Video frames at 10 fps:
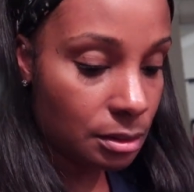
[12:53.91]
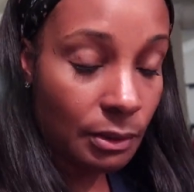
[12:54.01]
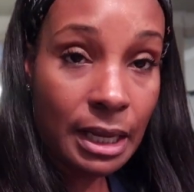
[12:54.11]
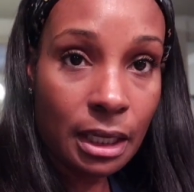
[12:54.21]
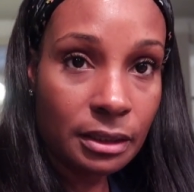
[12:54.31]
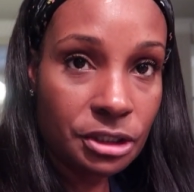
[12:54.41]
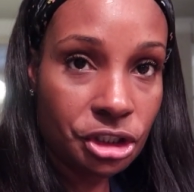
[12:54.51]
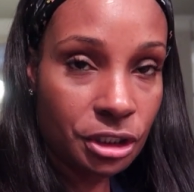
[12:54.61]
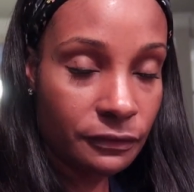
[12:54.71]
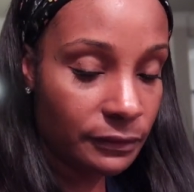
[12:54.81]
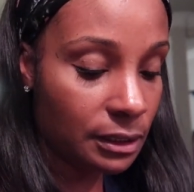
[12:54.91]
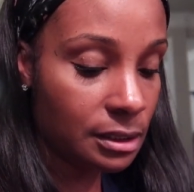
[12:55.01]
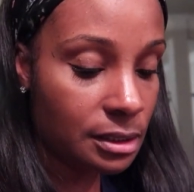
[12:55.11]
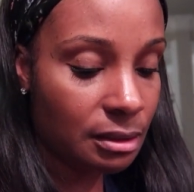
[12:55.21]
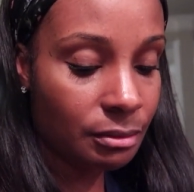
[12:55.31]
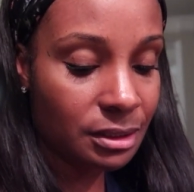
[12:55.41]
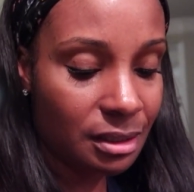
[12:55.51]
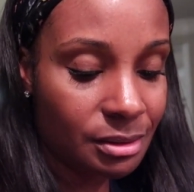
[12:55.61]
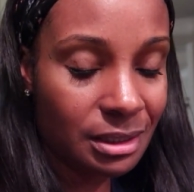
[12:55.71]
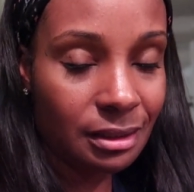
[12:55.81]
So I got the Chick-fil-A sandwich. I
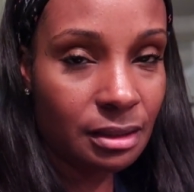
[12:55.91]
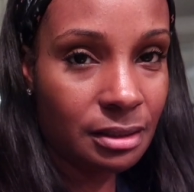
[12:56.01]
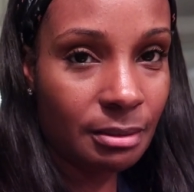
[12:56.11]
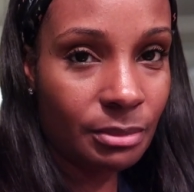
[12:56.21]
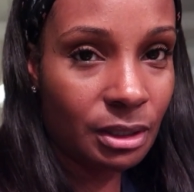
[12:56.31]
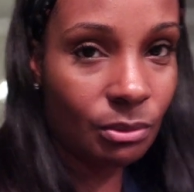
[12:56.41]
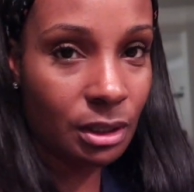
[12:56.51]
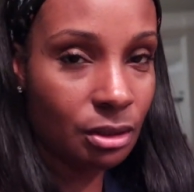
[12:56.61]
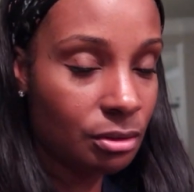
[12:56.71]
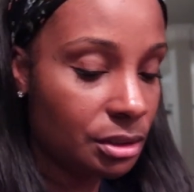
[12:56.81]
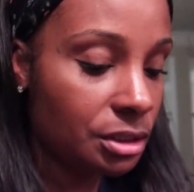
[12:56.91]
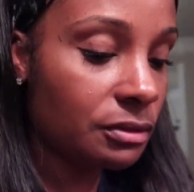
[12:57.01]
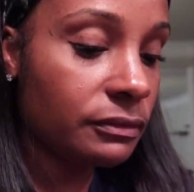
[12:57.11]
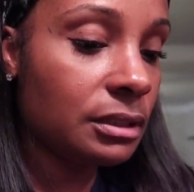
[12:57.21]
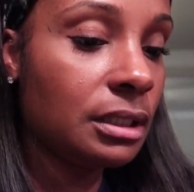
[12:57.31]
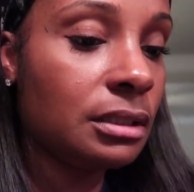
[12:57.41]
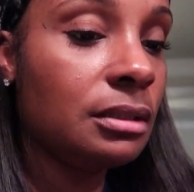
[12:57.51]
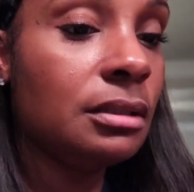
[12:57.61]
always get the same thing when I go to Chick-fil-A.